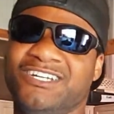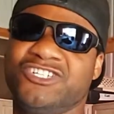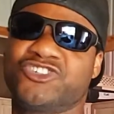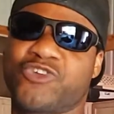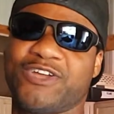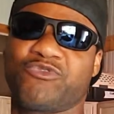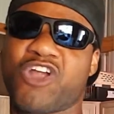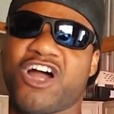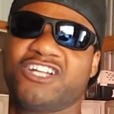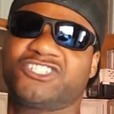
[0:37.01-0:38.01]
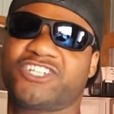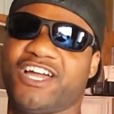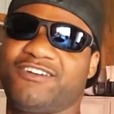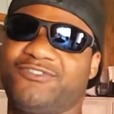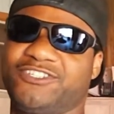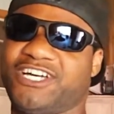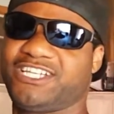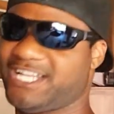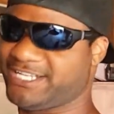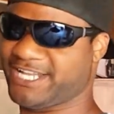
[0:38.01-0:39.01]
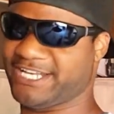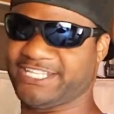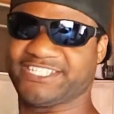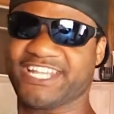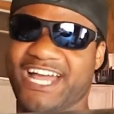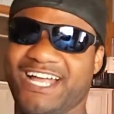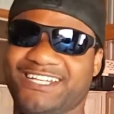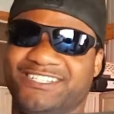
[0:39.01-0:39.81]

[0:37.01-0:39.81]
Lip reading: straight rod shaft or nothing like that inside.